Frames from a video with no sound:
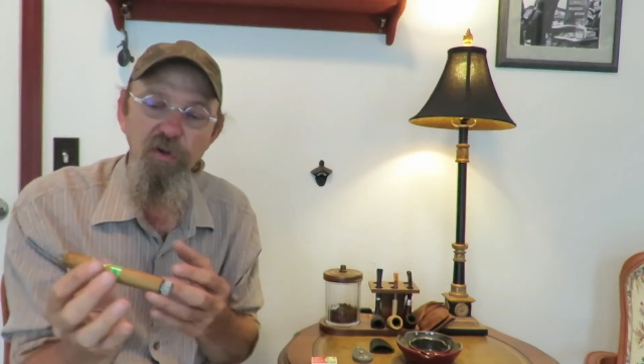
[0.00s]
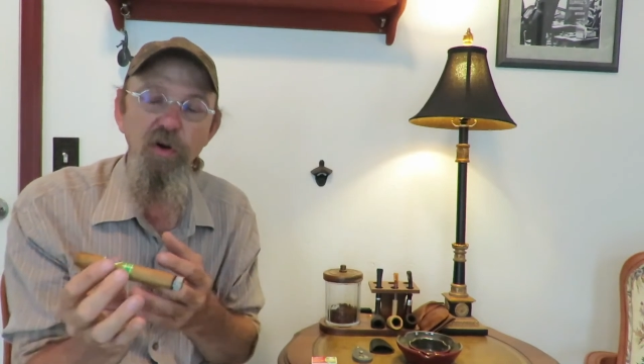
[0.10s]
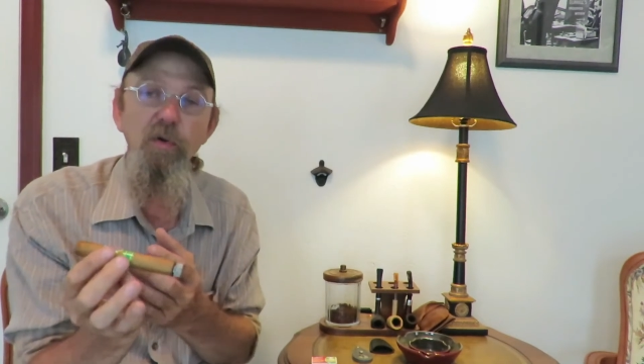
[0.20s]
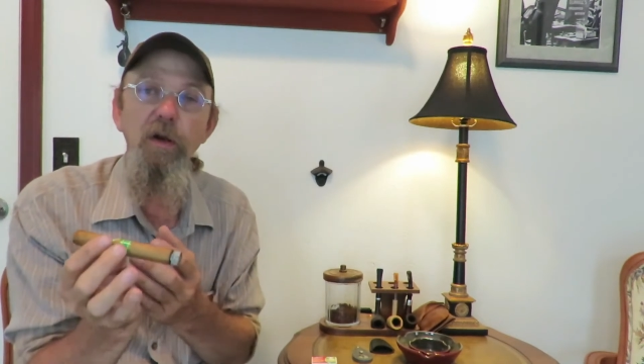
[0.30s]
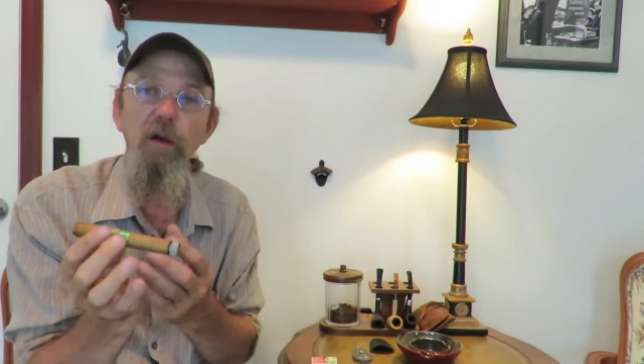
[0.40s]
You
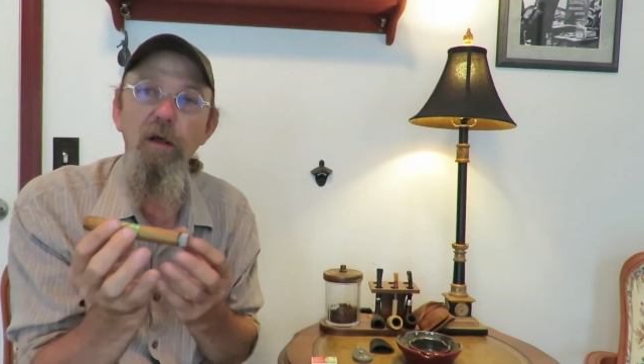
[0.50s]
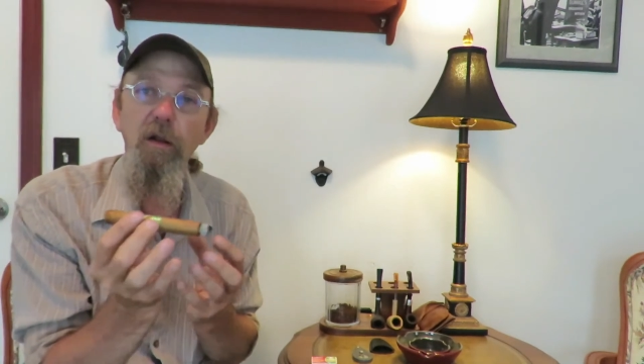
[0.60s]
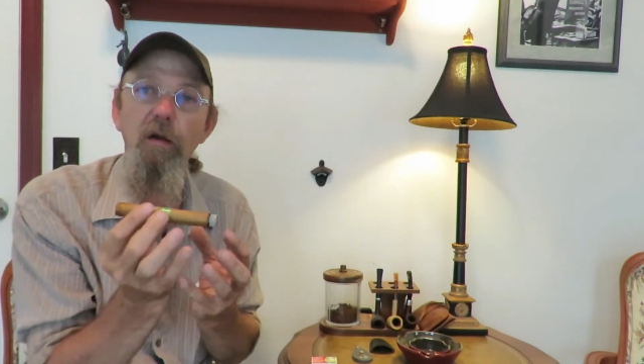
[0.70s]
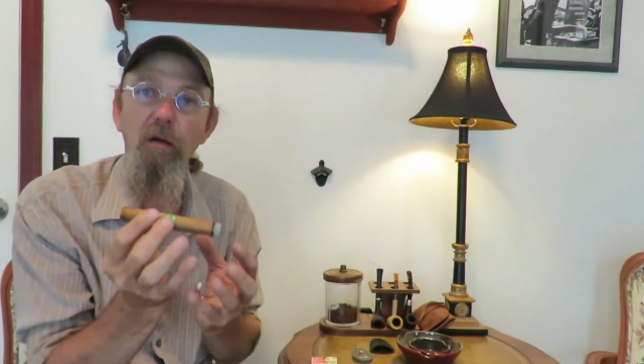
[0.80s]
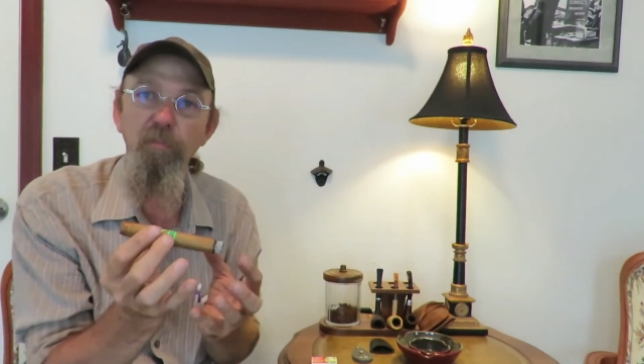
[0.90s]
don't get a lot of
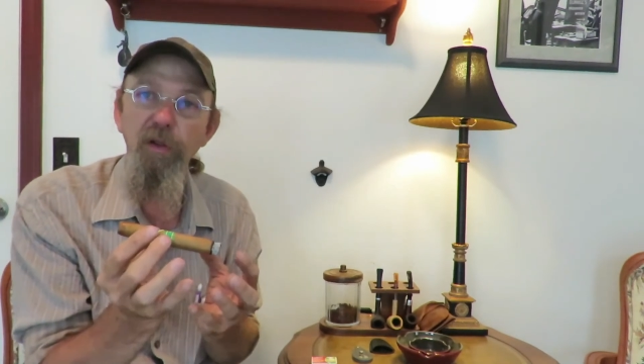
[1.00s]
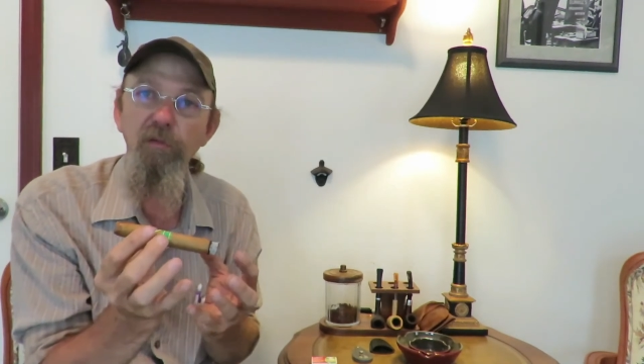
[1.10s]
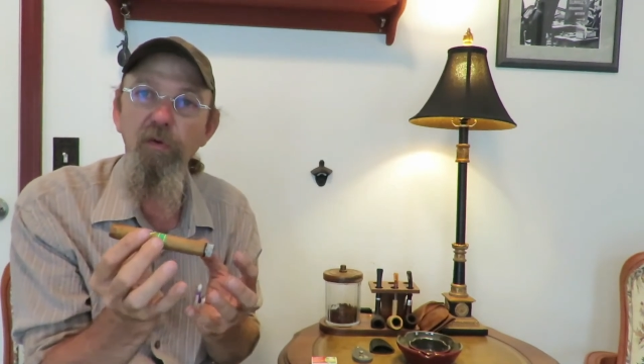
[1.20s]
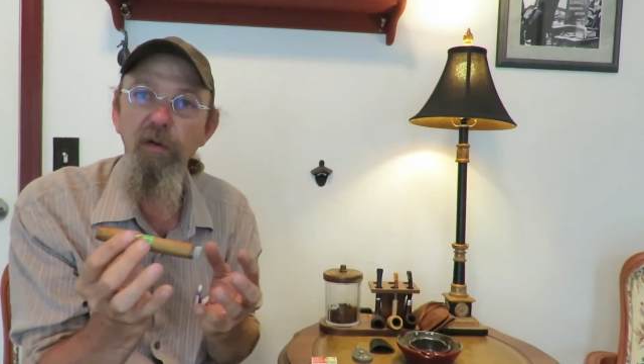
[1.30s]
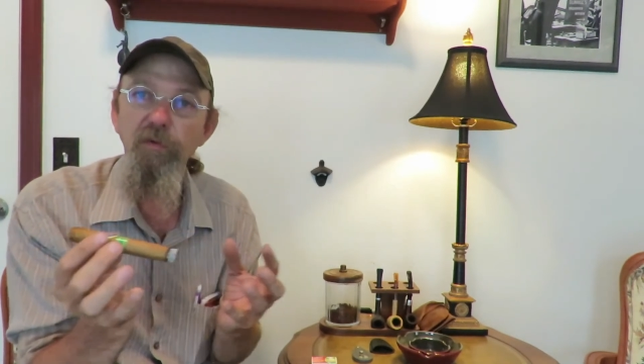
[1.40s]
complex
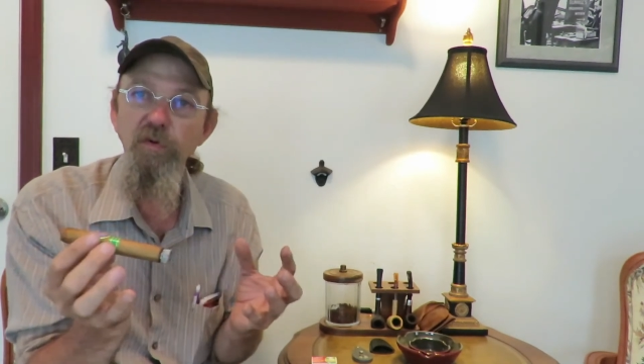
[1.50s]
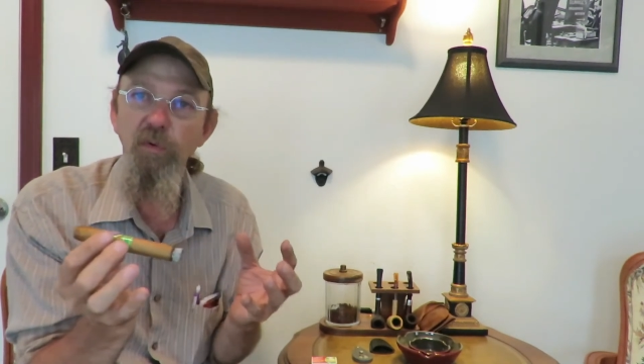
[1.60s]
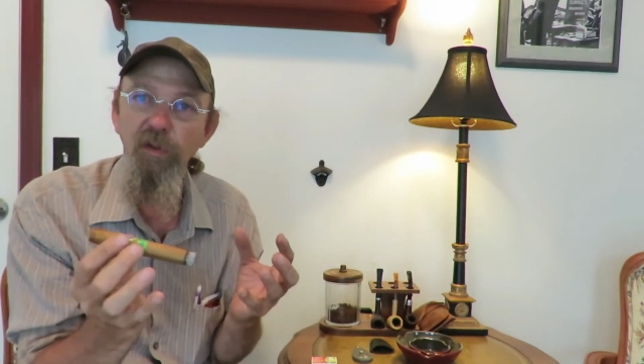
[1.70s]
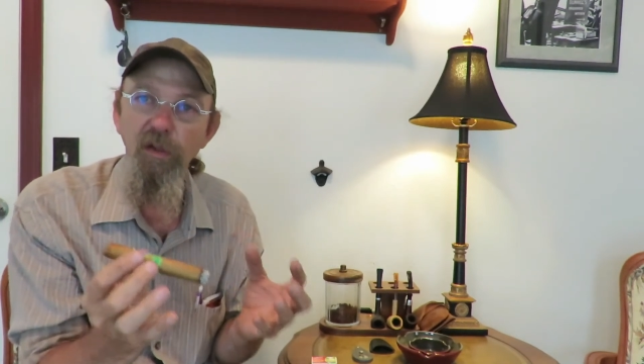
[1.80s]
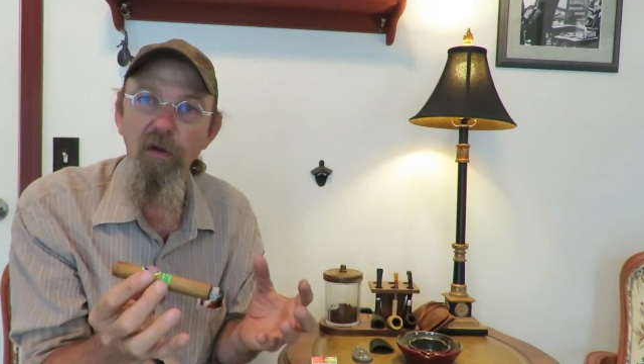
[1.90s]
flavors
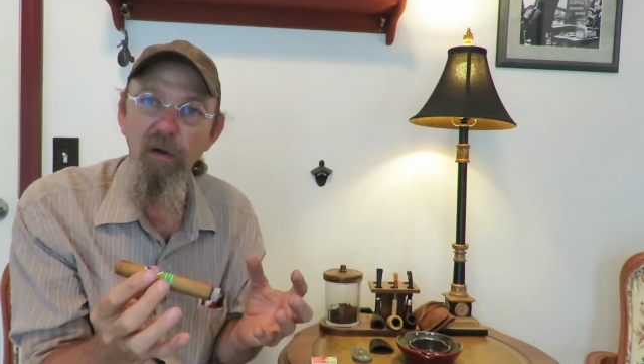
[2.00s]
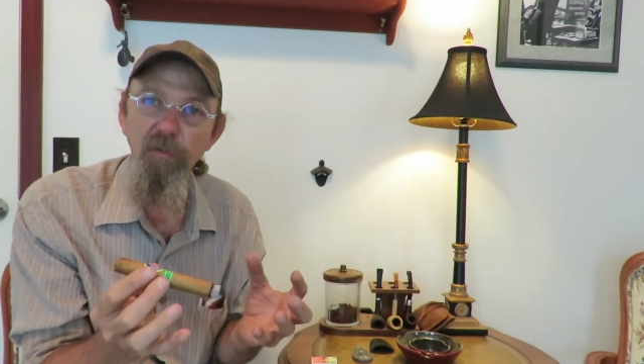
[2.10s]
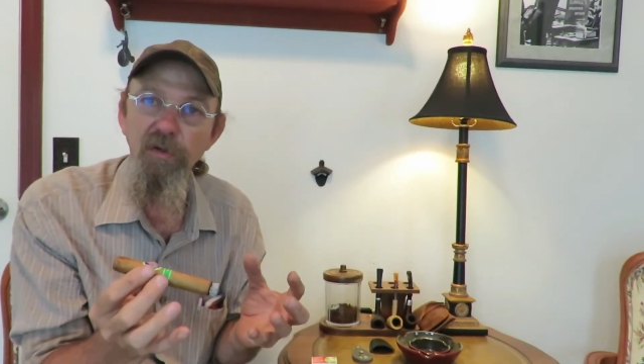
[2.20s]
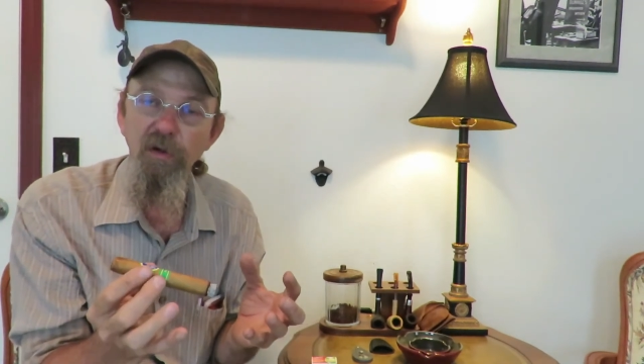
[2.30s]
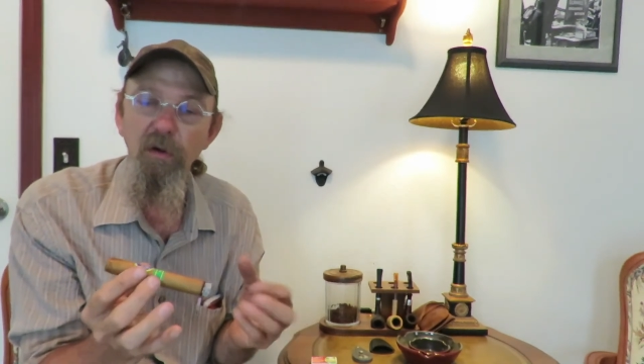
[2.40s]
with economy
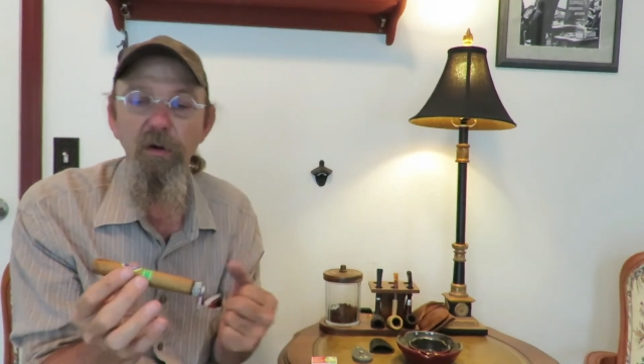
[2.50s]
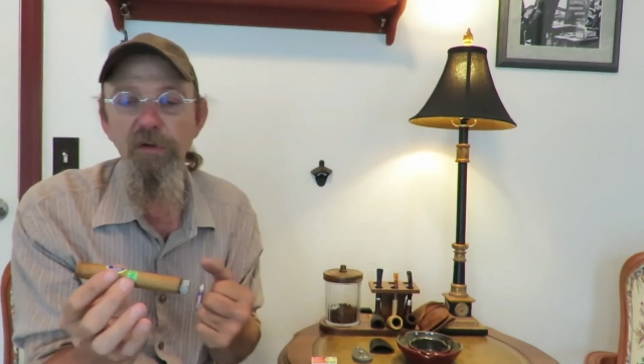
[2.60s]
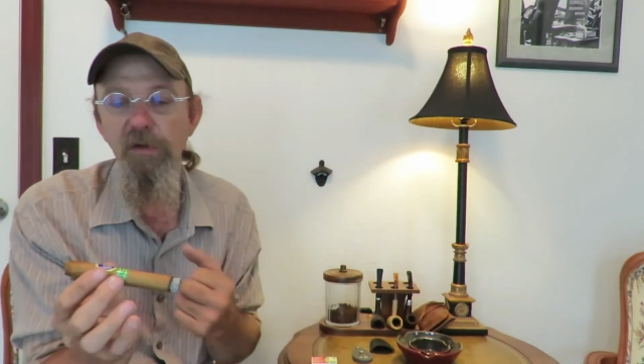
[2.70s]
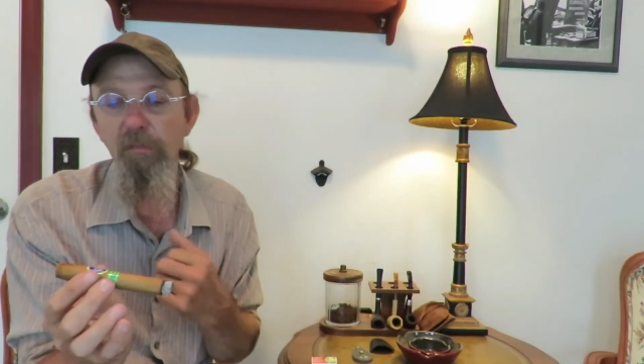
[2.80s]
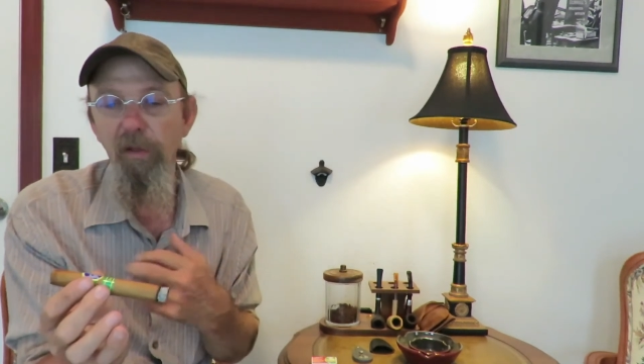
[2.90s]

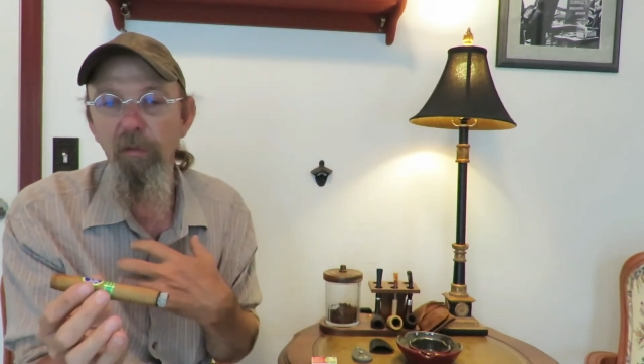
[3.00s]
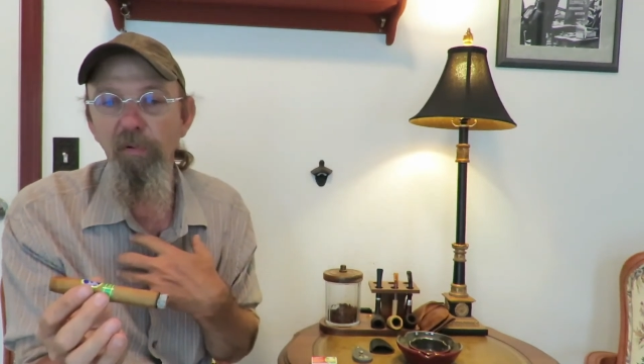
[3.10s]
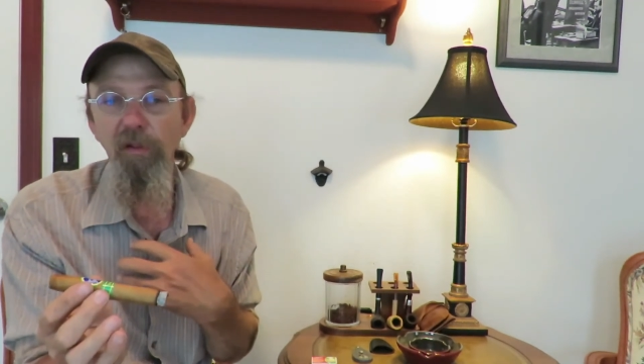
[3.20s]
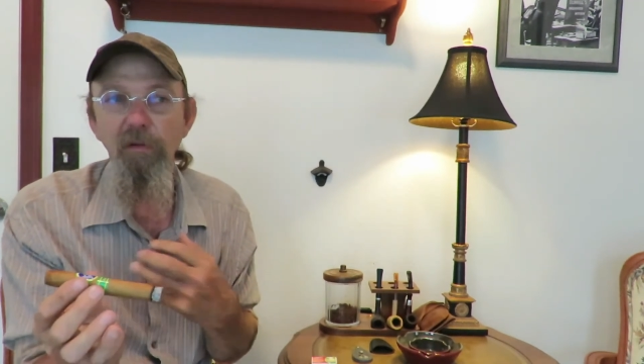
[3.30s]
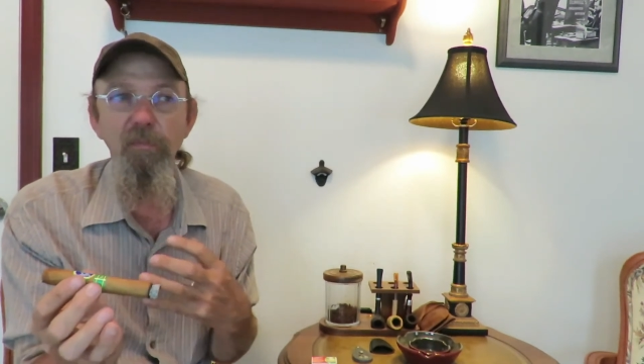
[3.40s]
cigars, in my
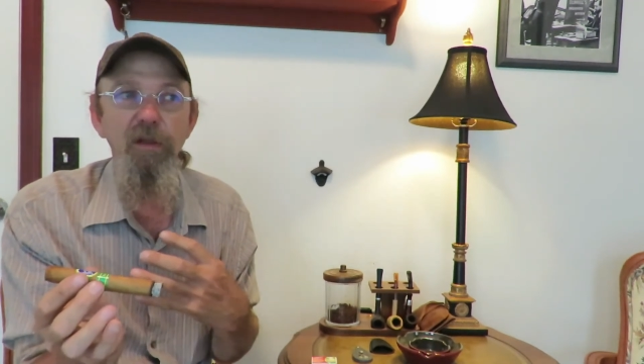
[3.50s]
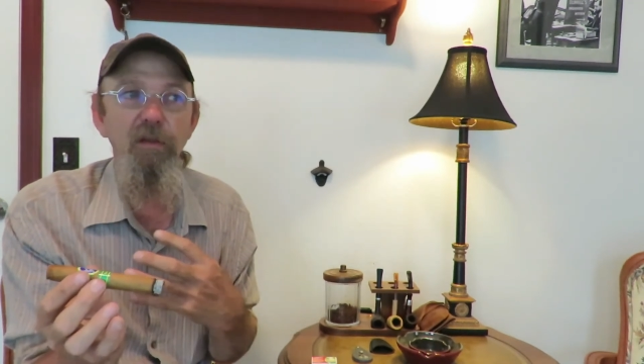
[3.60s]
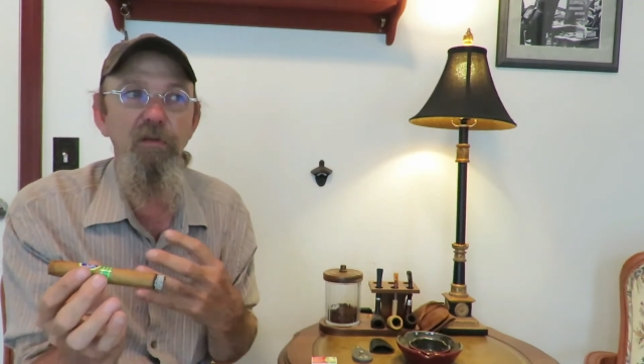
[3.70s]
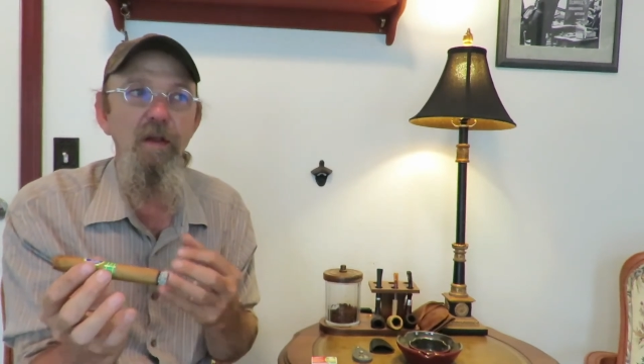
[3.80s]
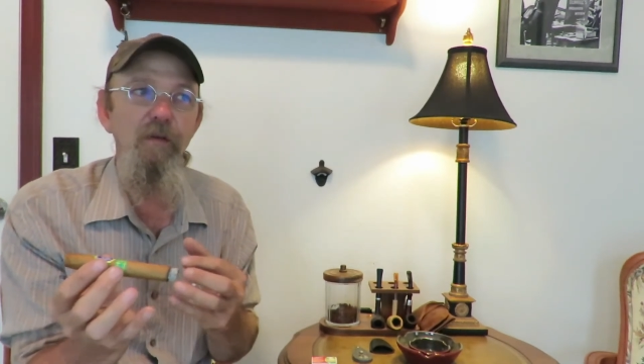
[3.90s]
opinion,
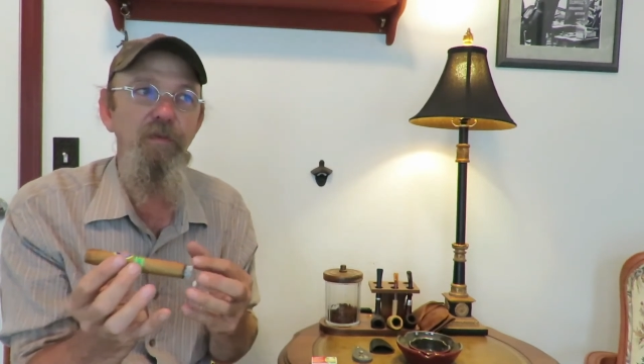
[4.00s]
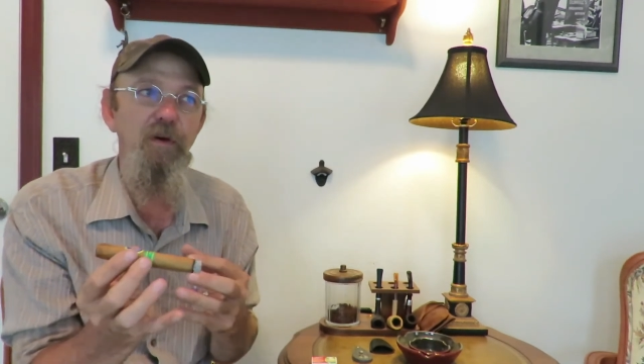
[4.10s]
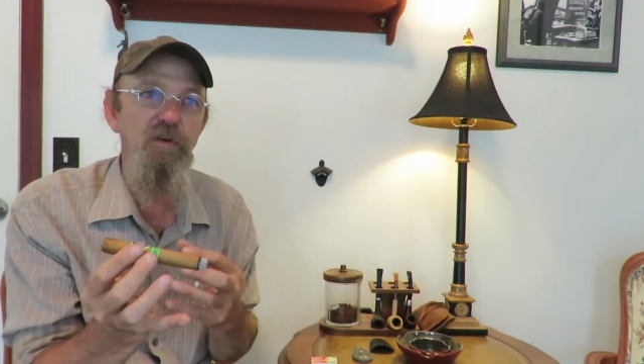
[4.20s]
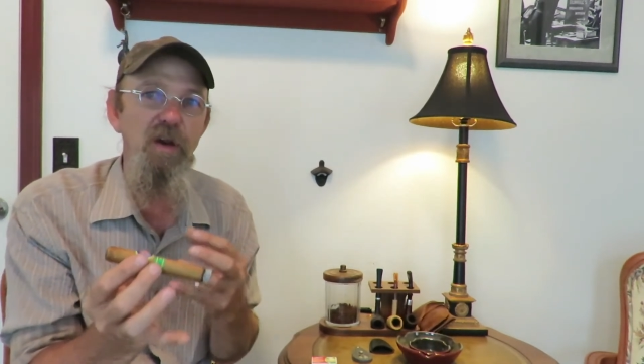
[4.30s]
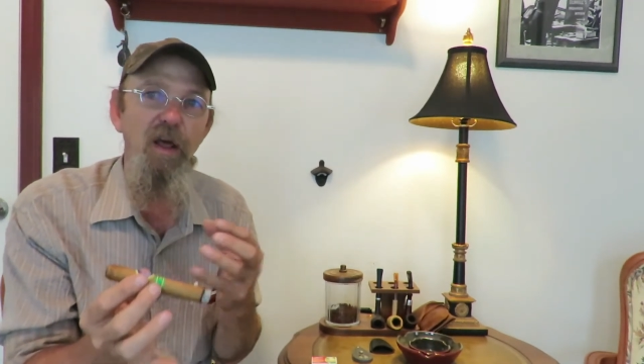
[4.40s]
because
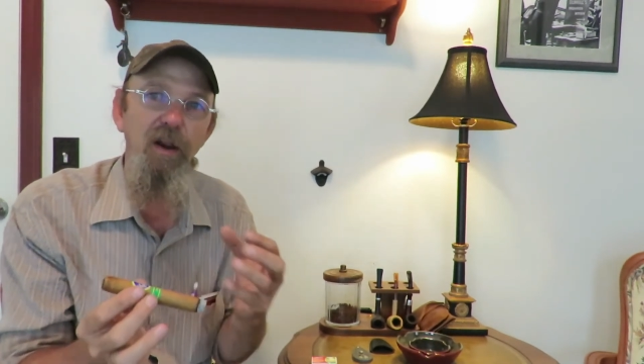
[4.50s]
they're not